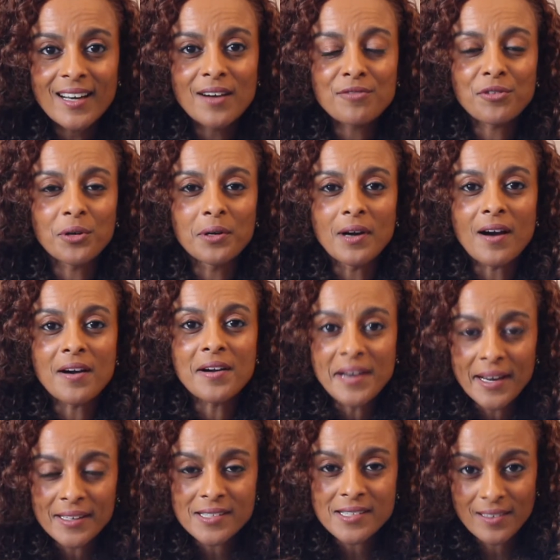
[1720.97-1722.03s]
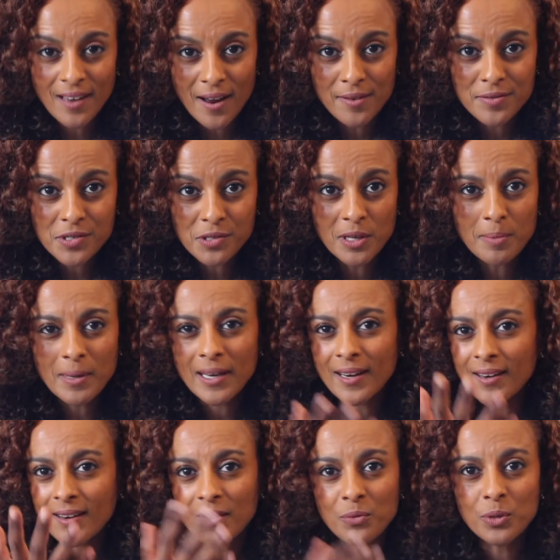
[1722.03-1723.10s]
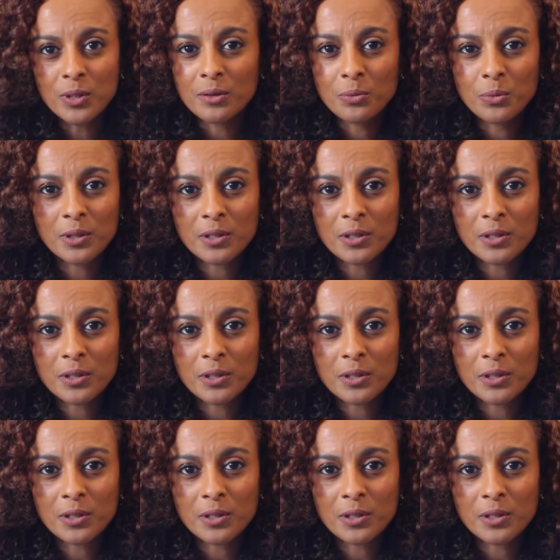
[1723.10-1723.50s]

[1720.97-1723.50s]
for our next live stream, and we'll